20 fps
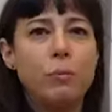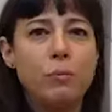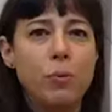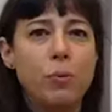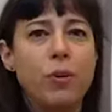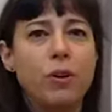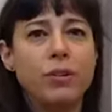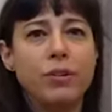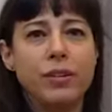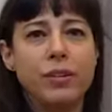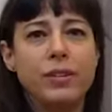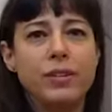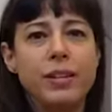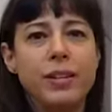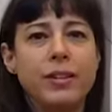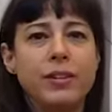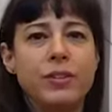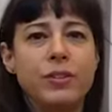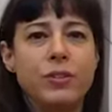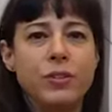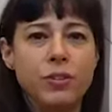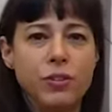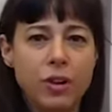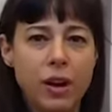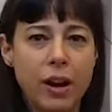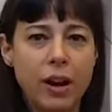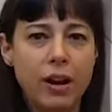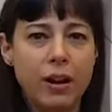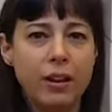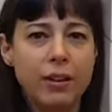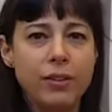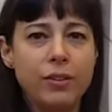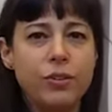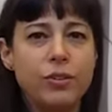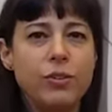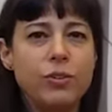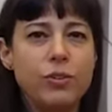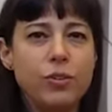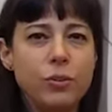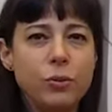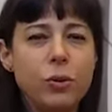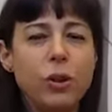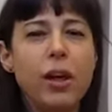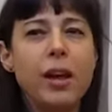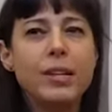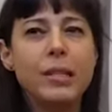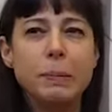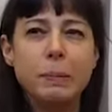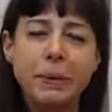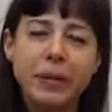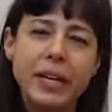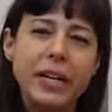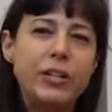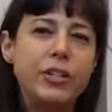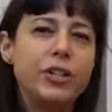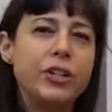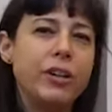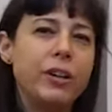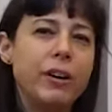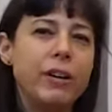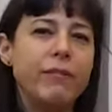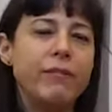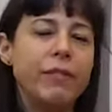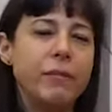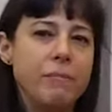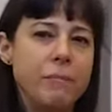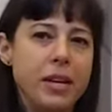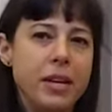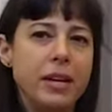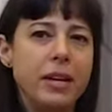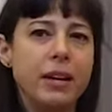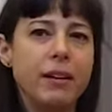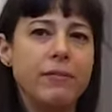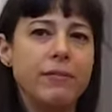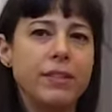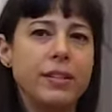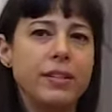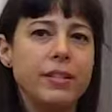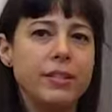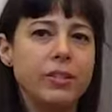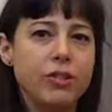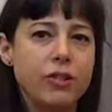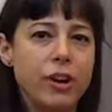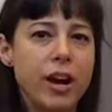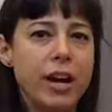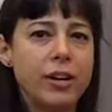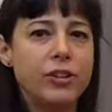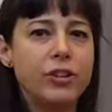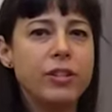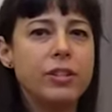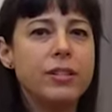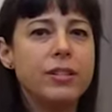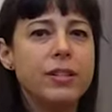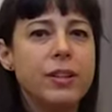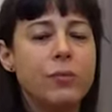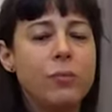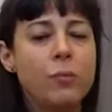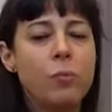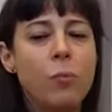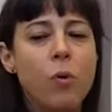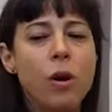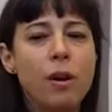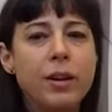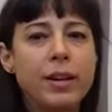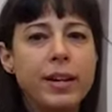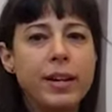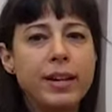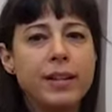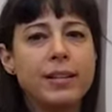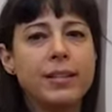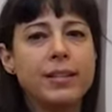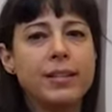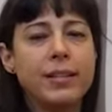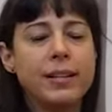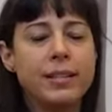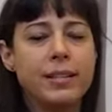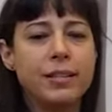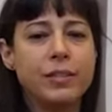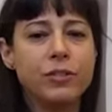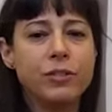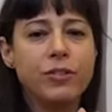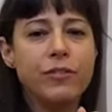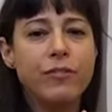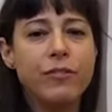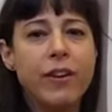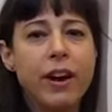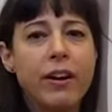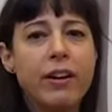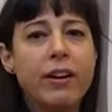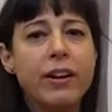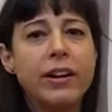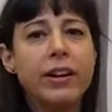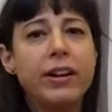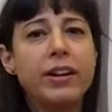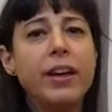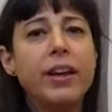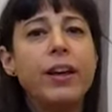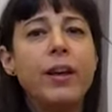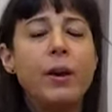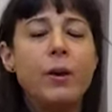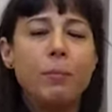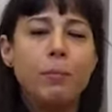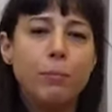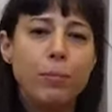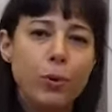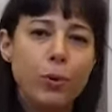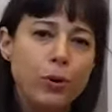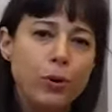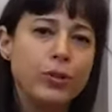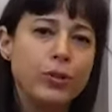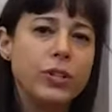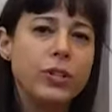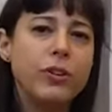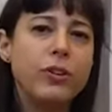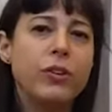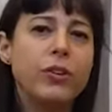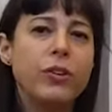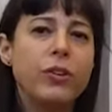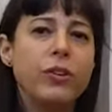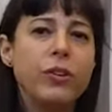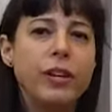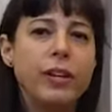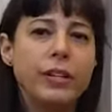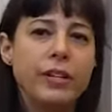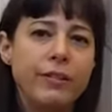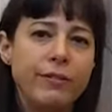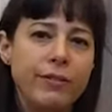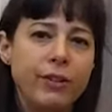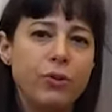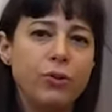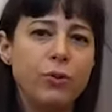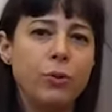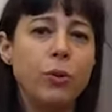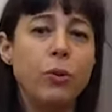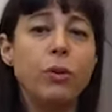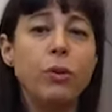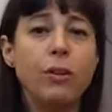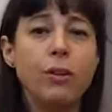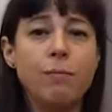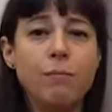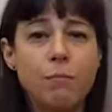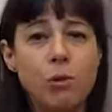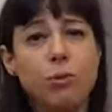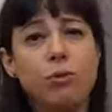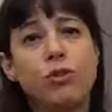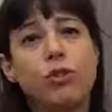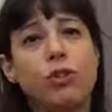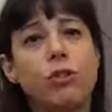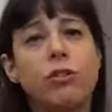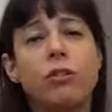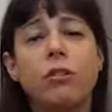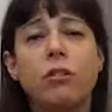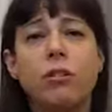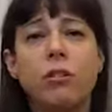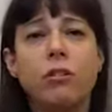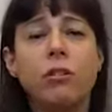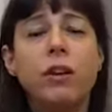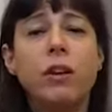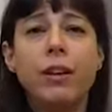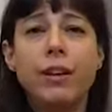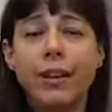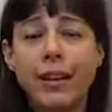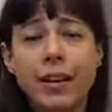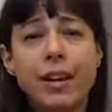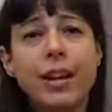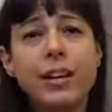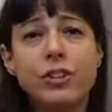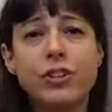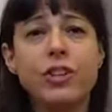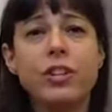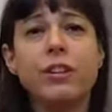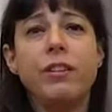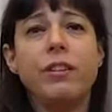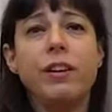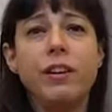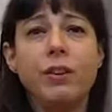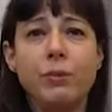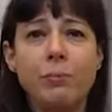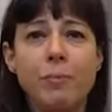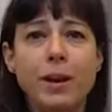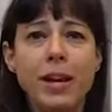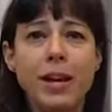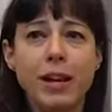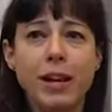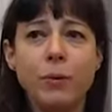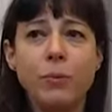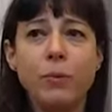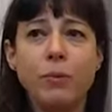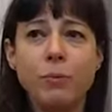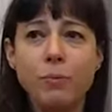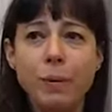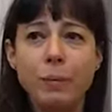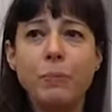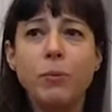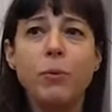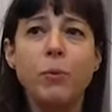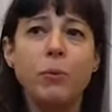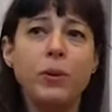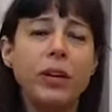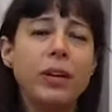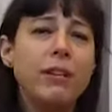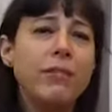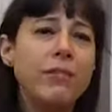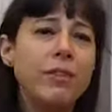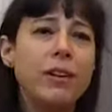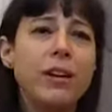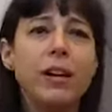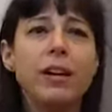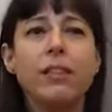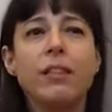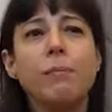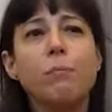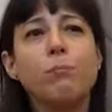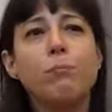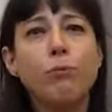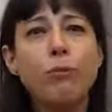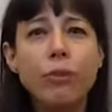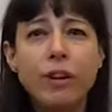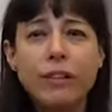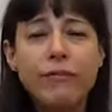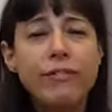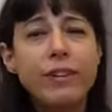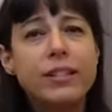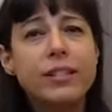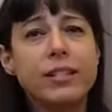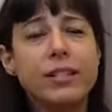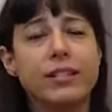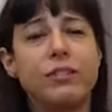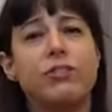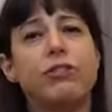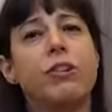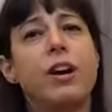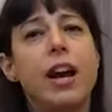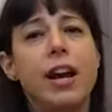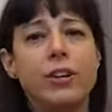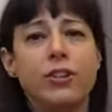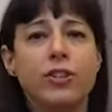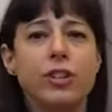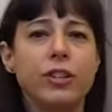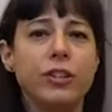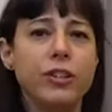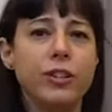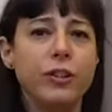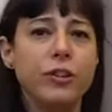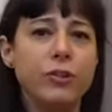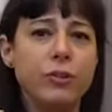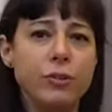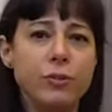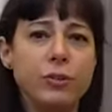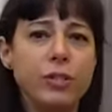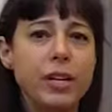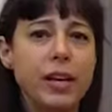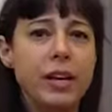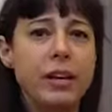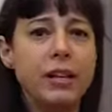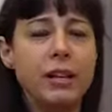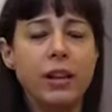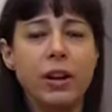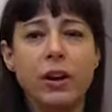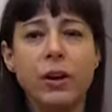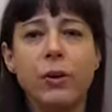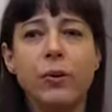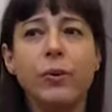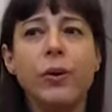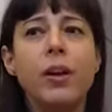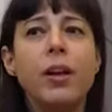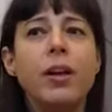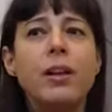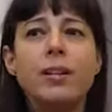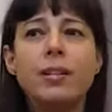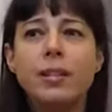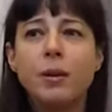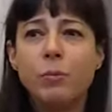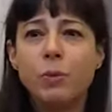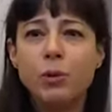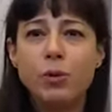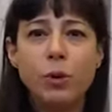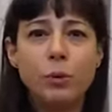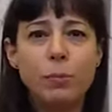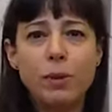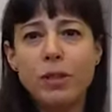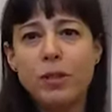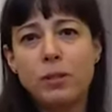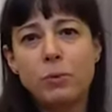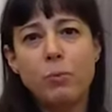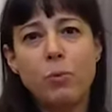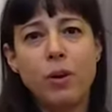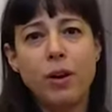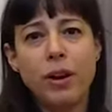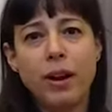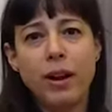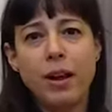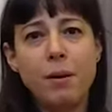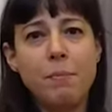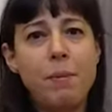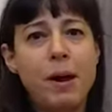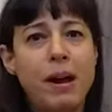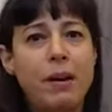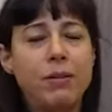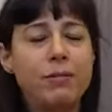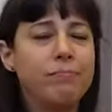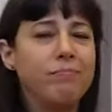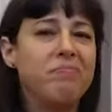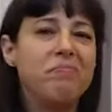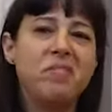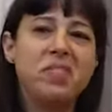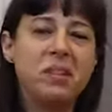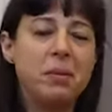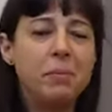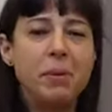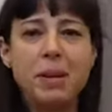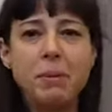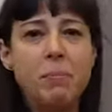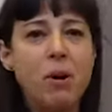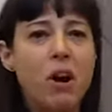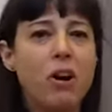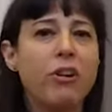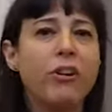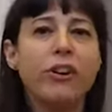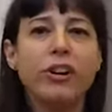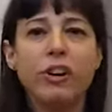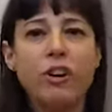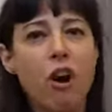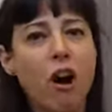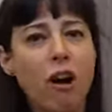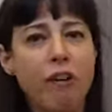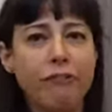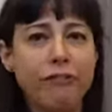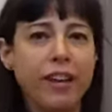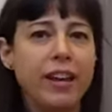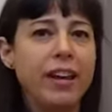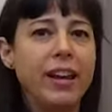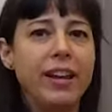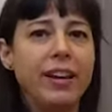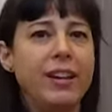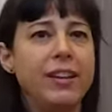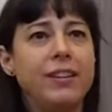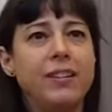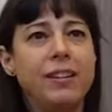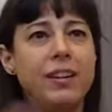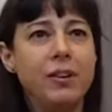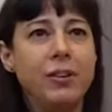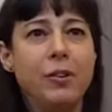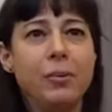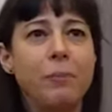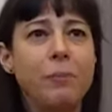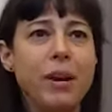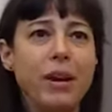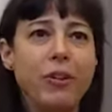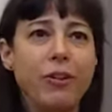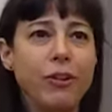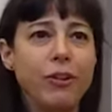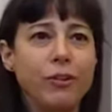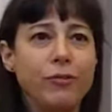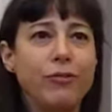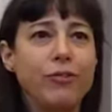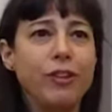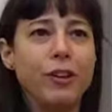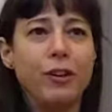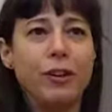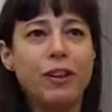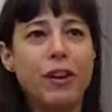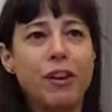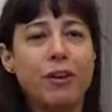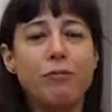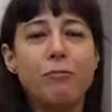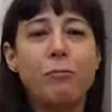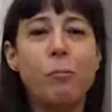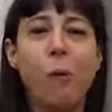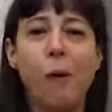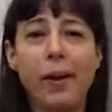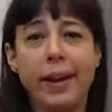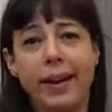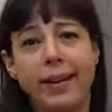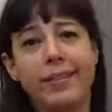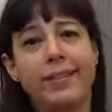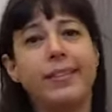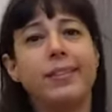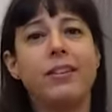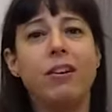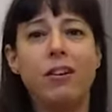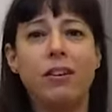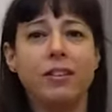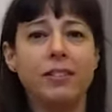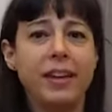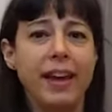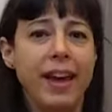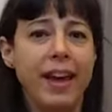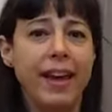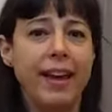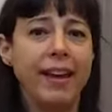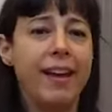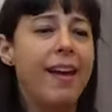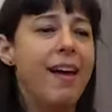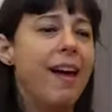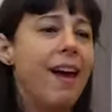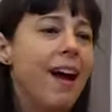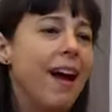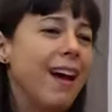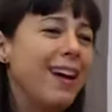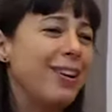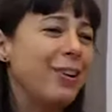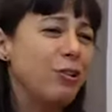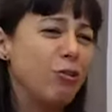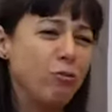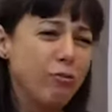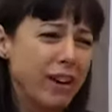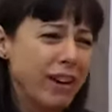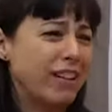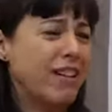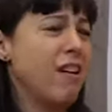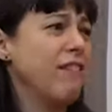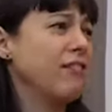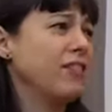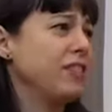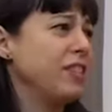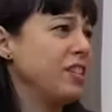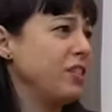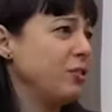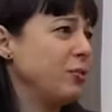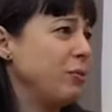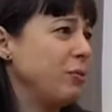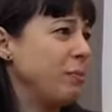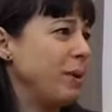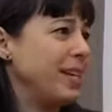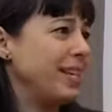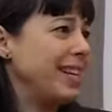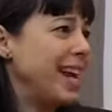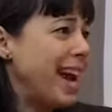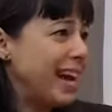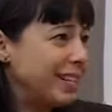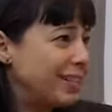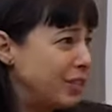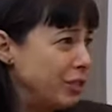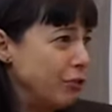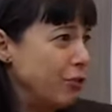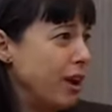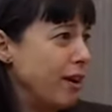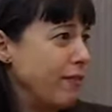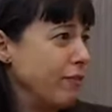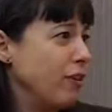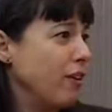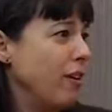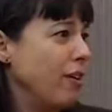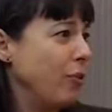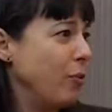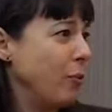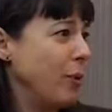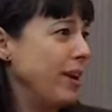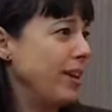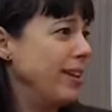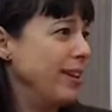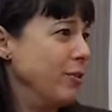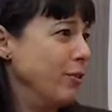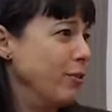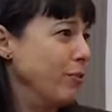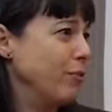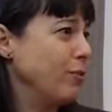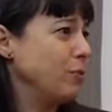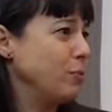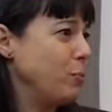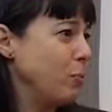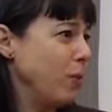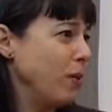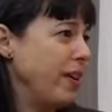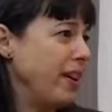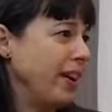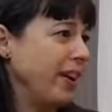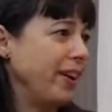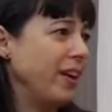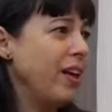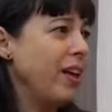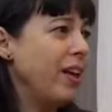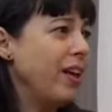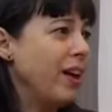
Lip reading: importance and dual explanation of the meaning of these interactions. And one is that there's a very personal, individual, emotional connection that you're making with people, even in the briefest interaction. You know, you say hello. Someone told me this morning about somebody bought her a coffee and it, you know, made her feel kind of buoyant all day. I had a great conversation with my taxi driver on the way here this morning.